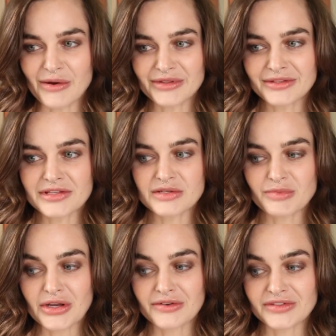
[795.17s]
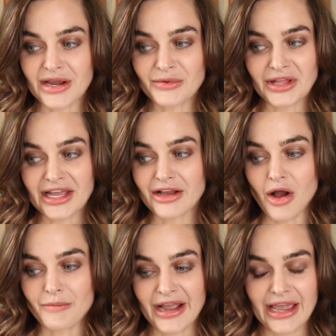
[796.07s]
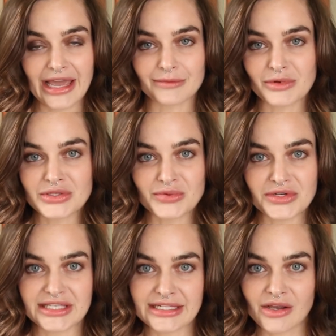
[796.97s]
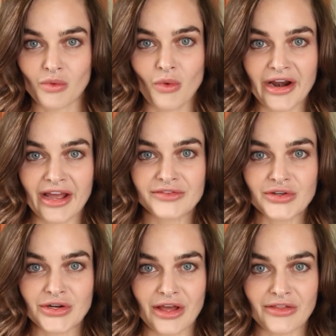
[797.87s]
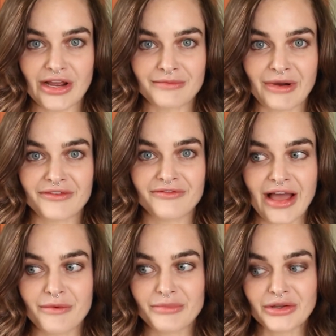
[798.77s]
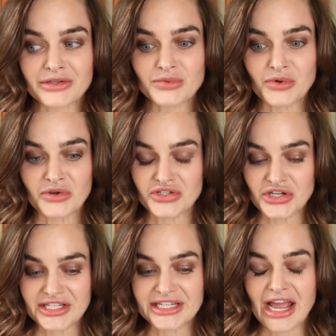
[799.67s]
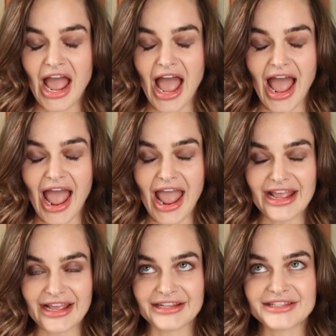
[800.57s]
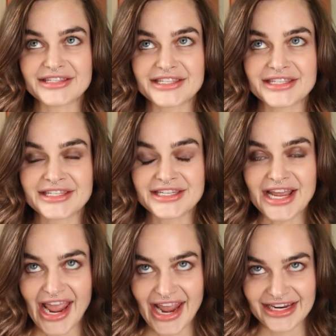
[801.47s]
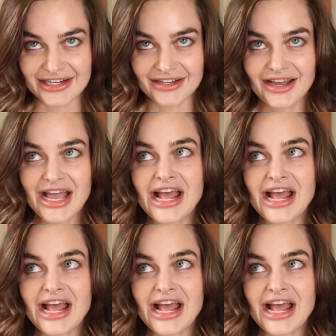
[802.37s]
went through this period of time where like my animals were sick one after another and my vet bills were just insane.